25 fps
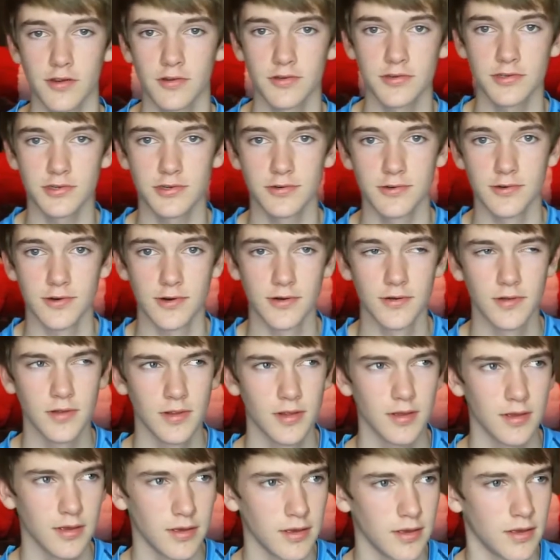at your school?
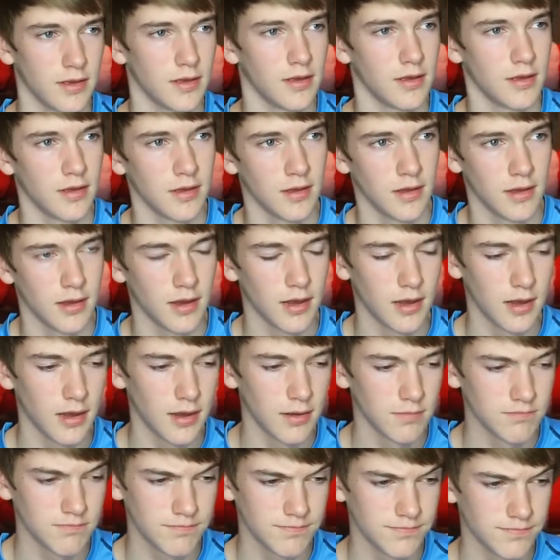
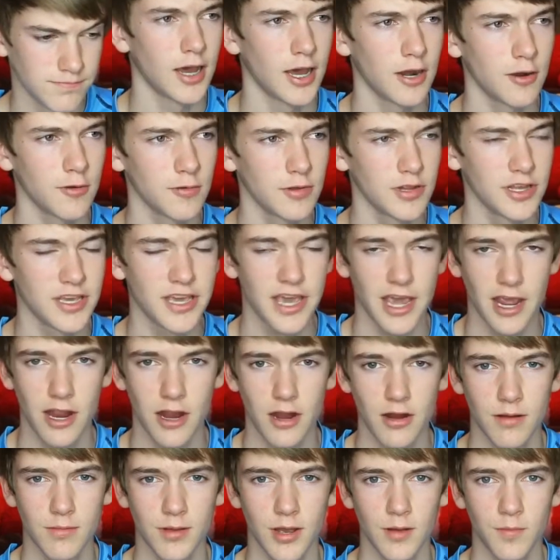I don't really
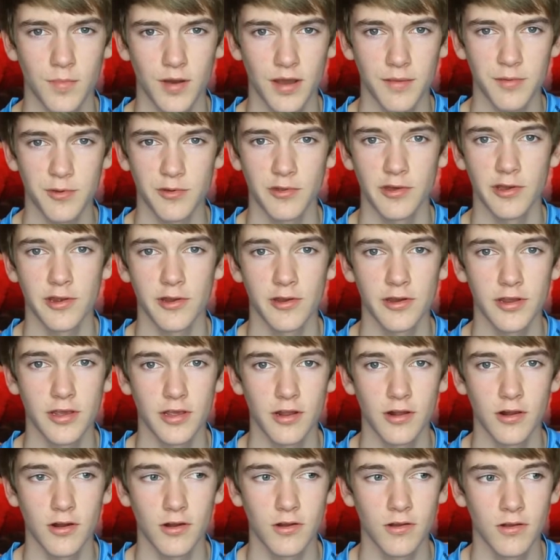care about
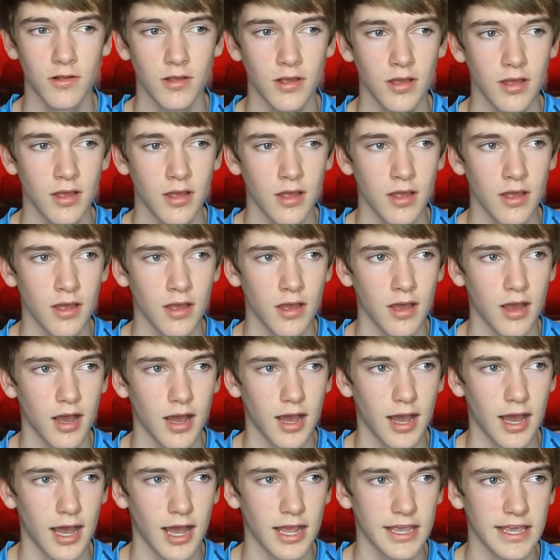popularity at all.
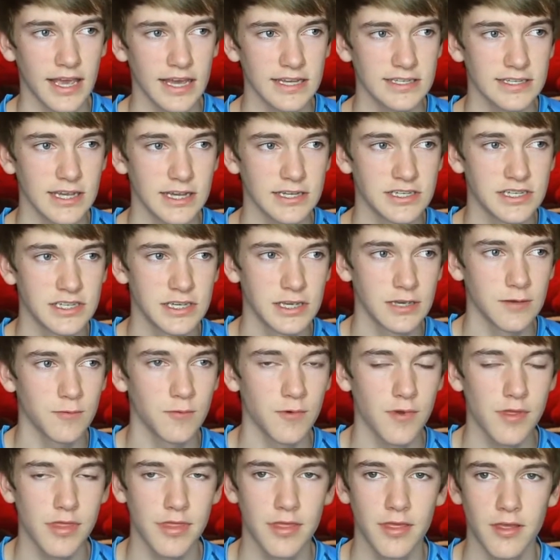I guess I
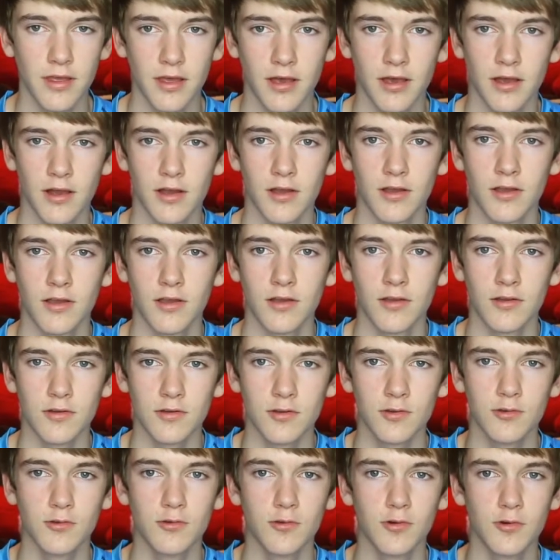sit with the
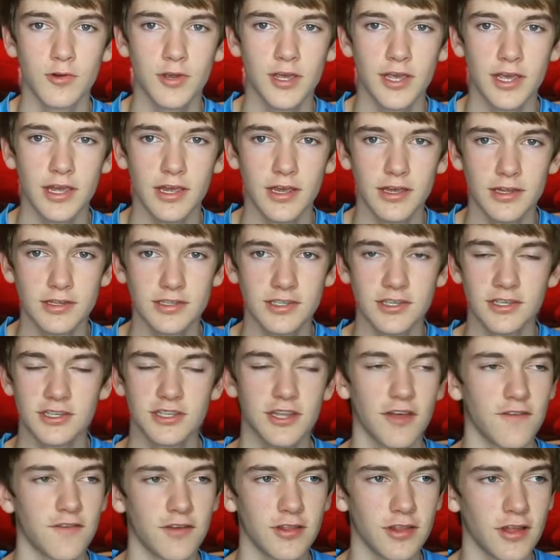cool kids and
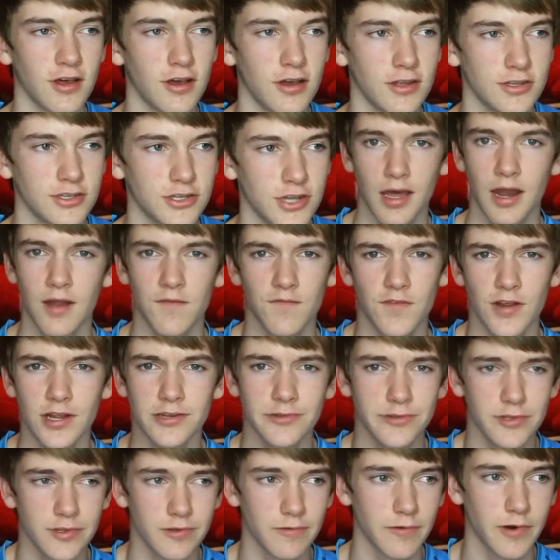stuff at lunch, and I'm
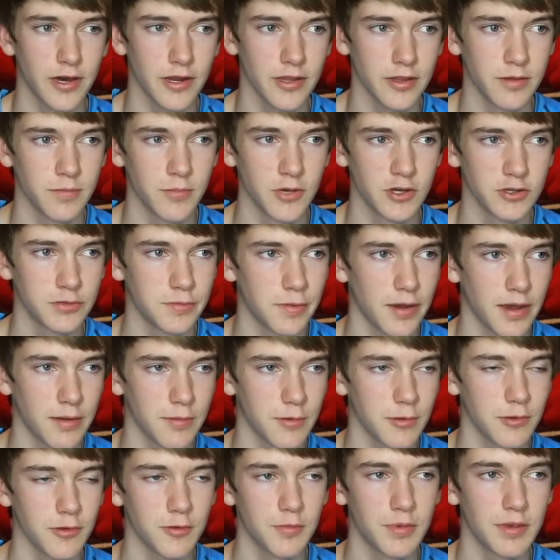friends with a lot of the most
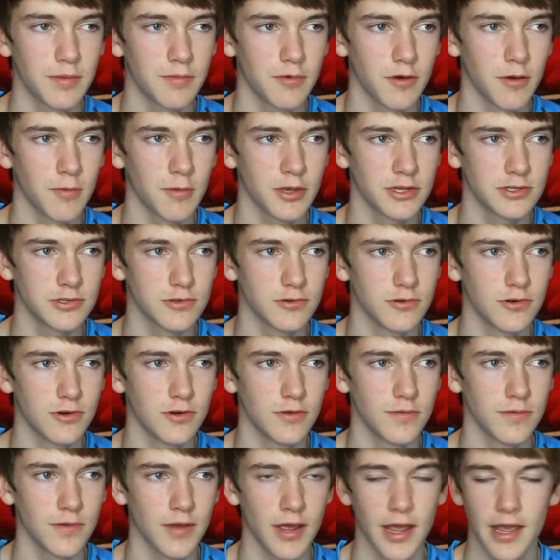popular people at my
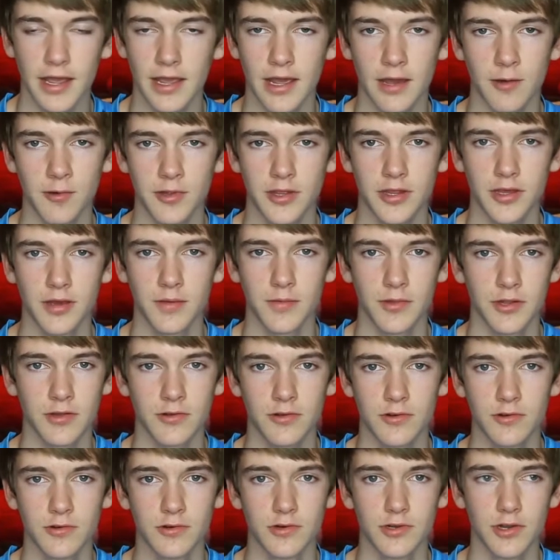school, and I hang out with them, and
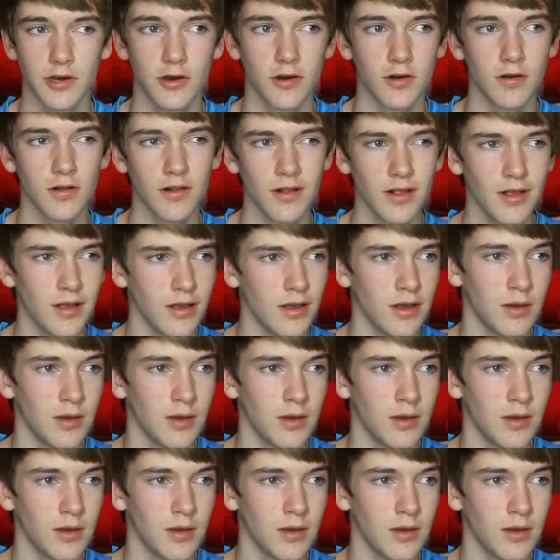they're cool and all.